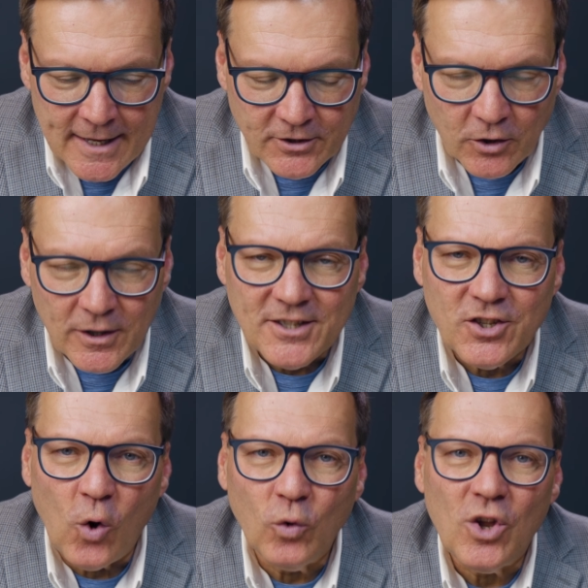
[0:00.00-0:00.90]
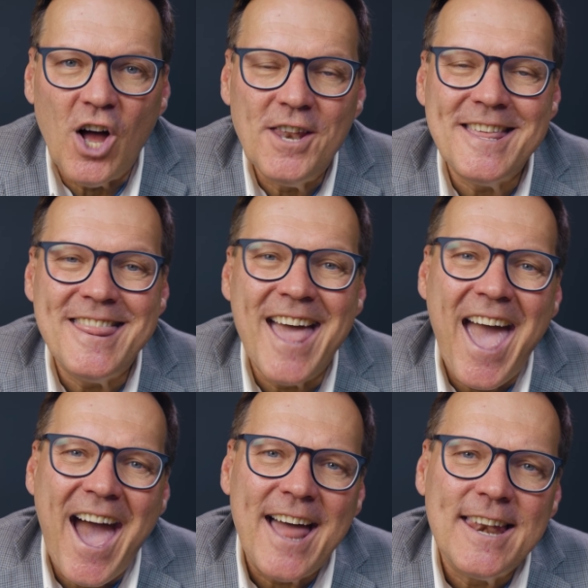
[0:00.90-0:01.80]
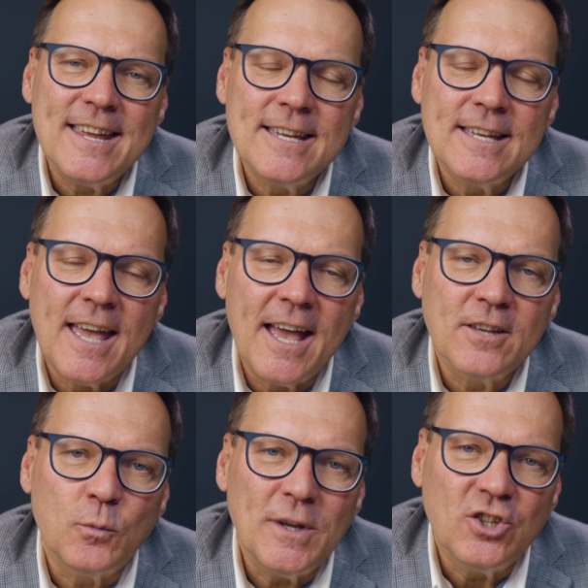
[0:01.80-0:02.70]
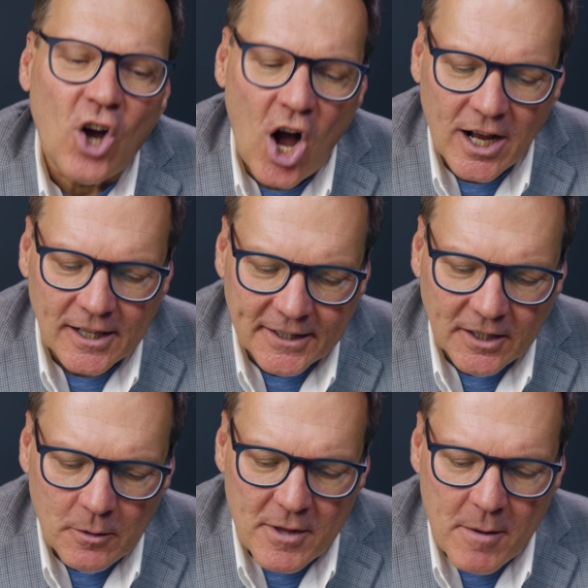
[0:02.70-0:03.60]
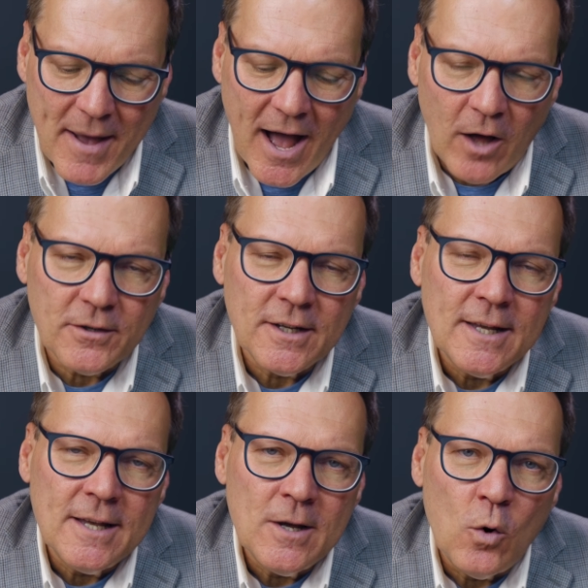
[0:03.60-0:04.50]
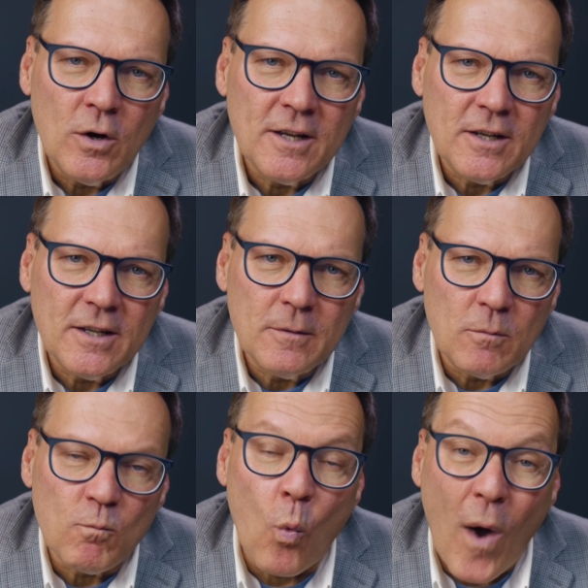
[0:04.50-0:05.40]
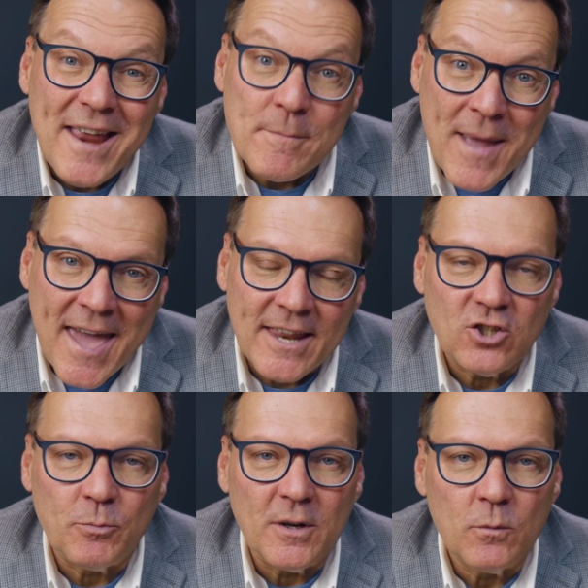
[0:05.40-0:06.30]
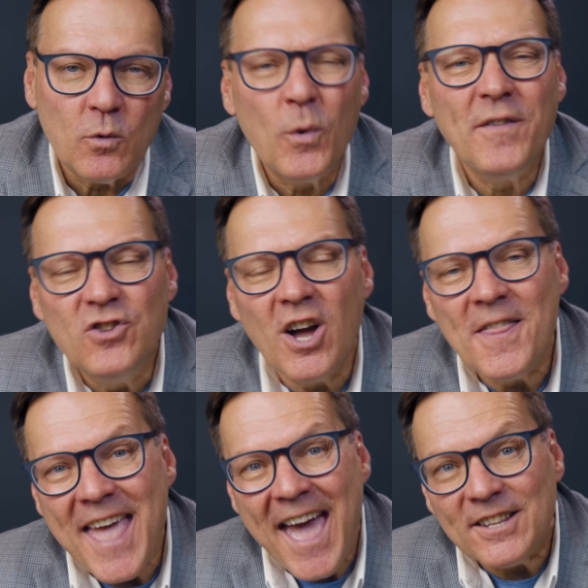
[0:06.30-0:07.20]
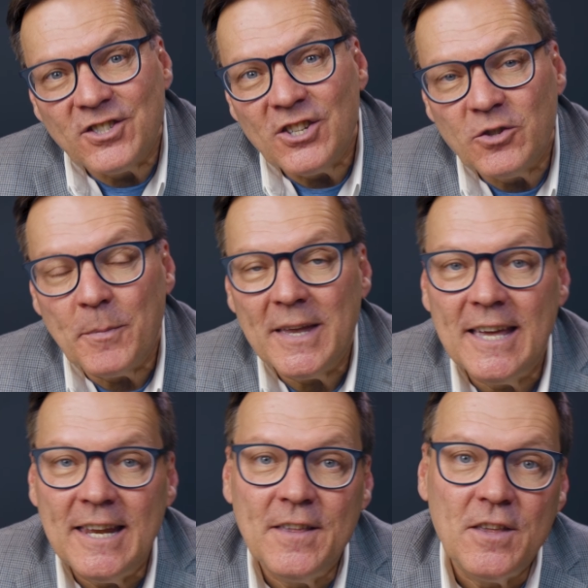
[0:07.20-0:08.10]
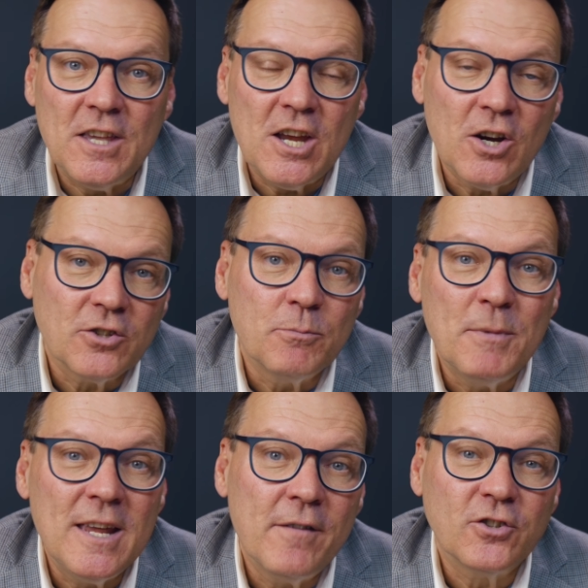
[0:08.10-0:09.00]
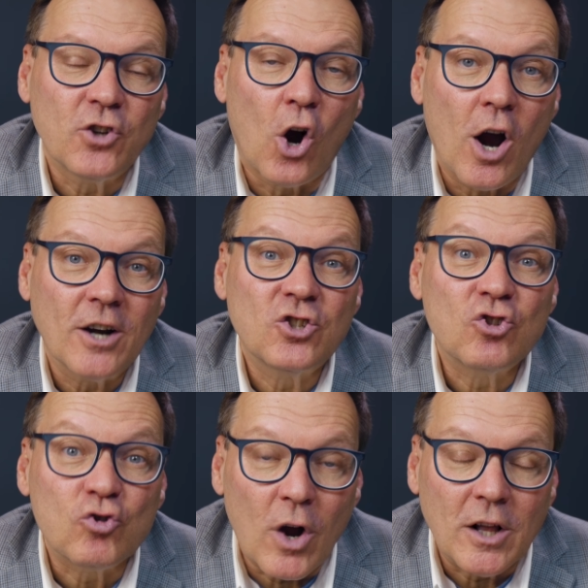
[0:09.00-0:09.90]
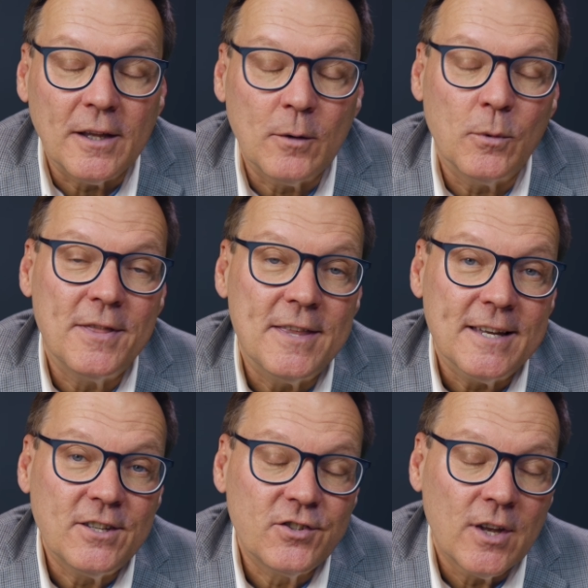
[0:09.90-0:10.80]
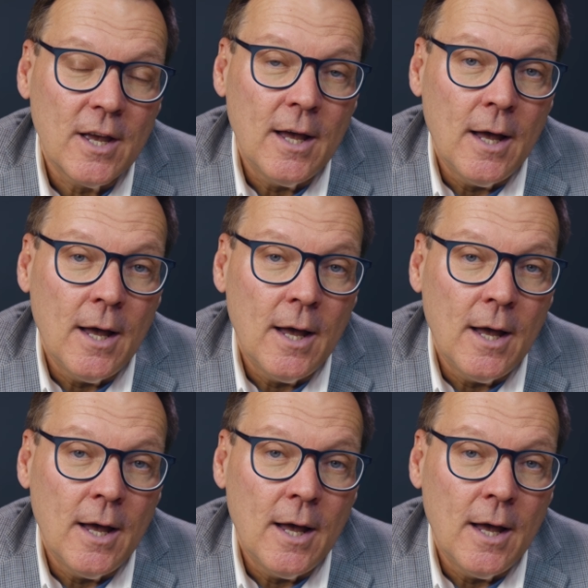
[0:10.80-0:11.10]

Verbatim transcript: So let's hold on to that as we talk a little bit about weight management. We've done that since the beginning of the year, as many of us are struggling with this.